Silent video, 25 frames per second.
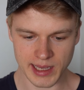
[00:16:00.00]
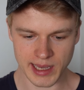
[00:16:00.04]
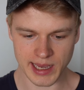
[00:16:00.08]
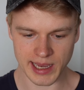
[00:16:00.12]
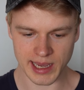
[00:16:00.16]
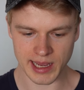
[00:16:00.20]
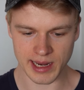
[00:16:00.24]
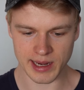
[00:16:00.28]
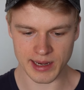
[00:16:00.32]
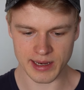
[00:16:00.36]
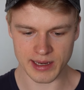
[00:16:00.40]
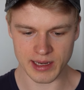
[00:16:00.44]

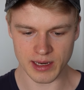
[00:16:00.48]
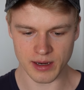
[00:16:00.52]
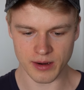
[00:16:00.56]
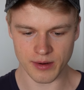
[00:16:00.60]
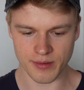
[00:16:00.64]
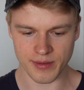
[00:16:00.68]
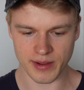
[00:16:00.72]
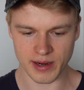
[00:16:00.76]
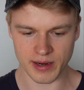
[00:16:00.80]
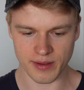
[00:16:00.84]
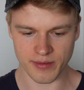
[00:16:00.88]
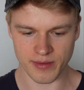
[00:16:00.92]
And
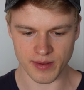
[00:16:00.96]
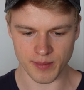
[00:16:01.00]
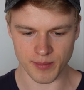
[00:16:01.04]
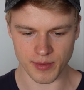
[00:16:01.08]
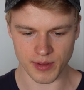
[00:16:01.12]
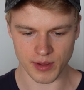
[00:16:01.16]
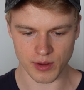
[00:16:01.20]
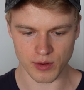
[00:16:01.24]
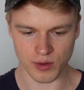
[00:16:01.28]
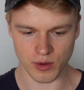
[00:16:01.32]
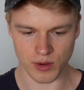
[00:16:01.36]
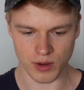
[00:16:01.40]
here there is
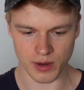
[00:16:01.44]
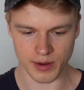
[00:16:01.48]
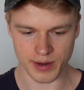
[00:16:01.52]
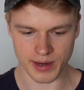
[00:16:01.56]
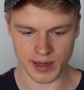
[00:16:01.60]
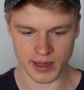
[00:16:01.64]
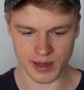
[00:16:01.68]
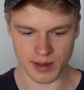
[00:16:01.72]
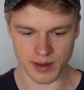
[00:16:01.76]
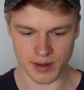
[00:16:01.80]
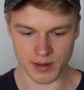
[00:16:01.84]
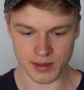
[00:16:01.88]
something called
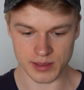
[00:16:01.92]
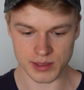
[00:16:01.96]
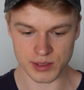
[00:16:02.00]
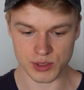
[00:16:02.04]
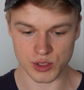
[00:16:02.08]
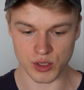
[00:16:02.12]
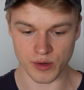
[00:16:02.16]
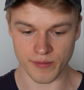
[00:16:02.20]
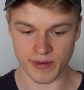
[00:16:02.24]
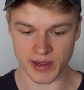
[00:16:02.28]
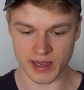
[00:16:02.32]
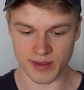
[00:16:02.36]

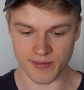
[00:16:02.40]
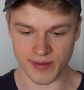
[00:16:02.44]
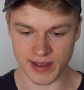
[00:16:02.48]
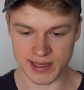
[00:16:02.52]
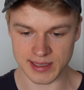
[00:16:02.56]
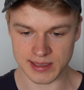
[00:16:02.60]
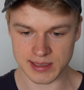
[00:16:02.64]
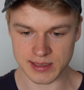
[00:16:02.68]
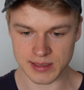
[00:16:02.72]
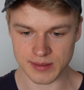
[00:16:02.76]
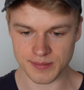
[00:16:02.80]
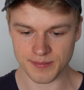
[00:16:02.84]
server
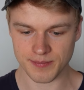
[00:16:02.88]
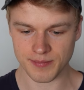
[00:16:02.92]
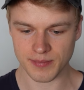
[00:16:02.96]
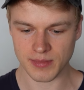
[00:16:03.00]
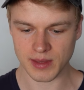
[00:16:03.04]
events.